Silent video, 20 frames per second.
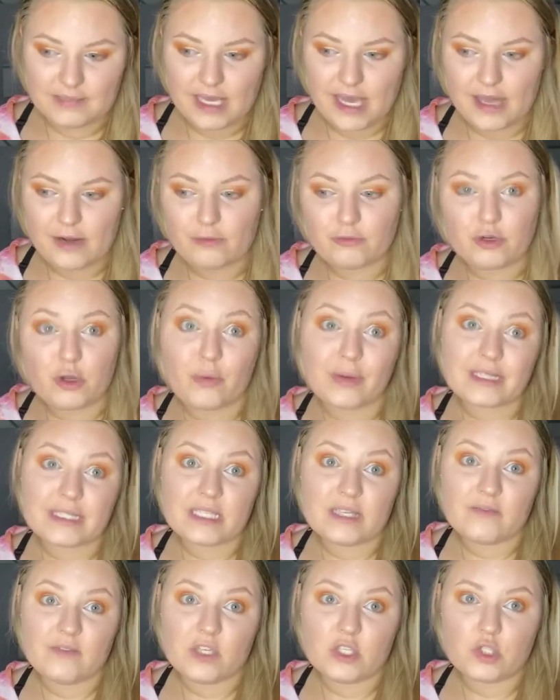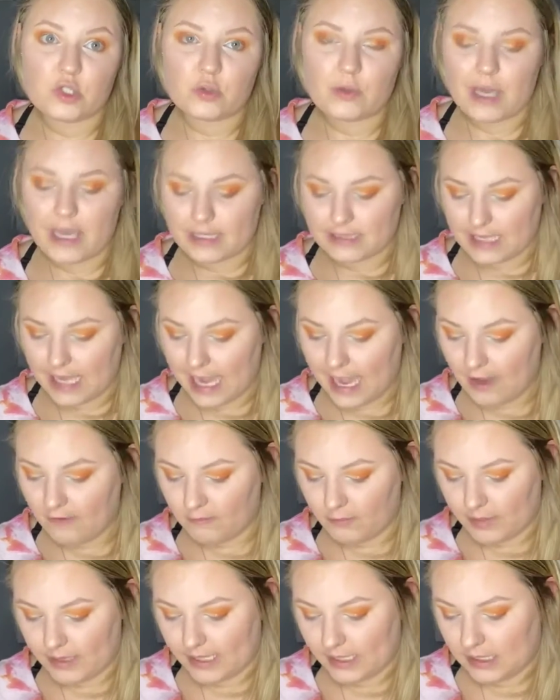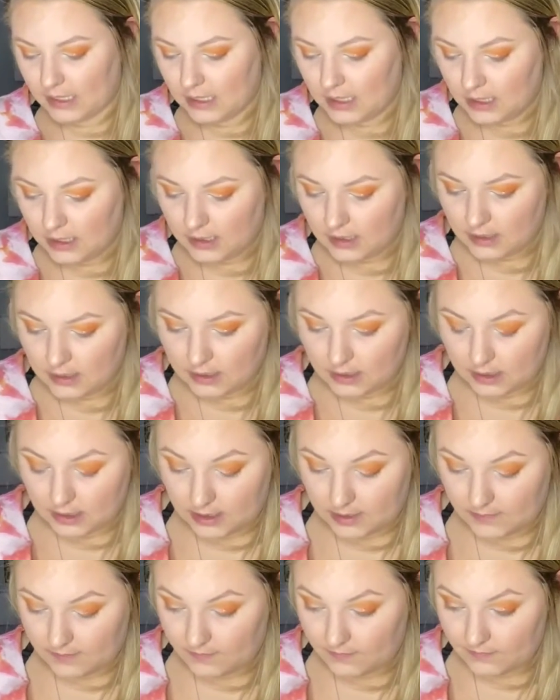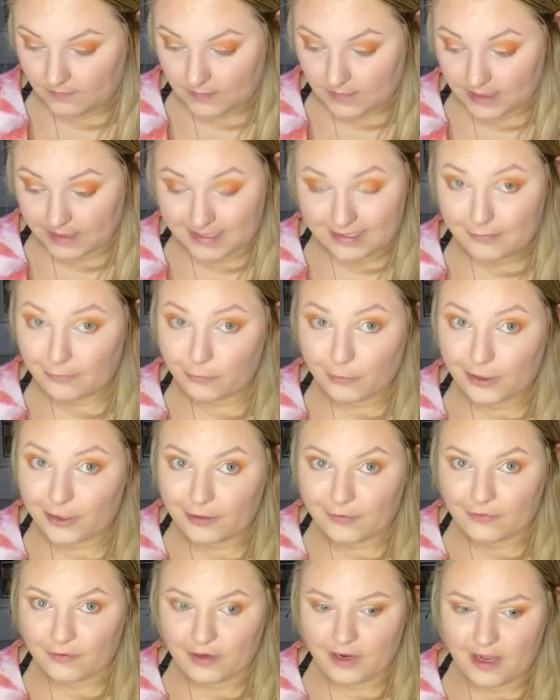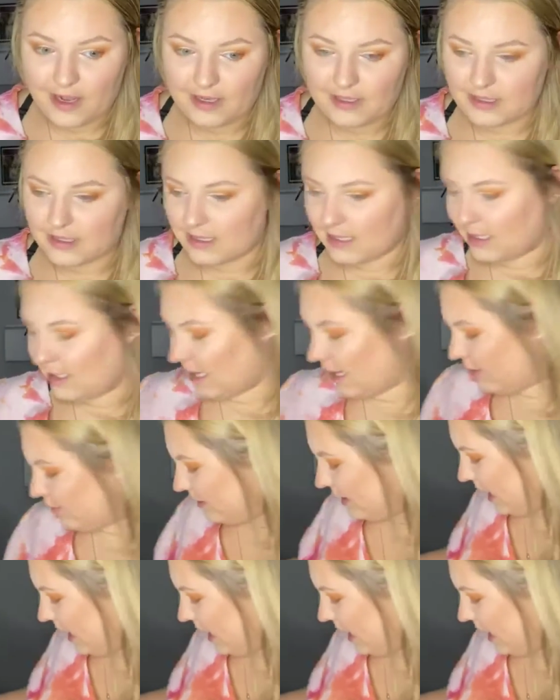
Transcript: I don't know what TVs you guys have, but it didn't work for us, and I would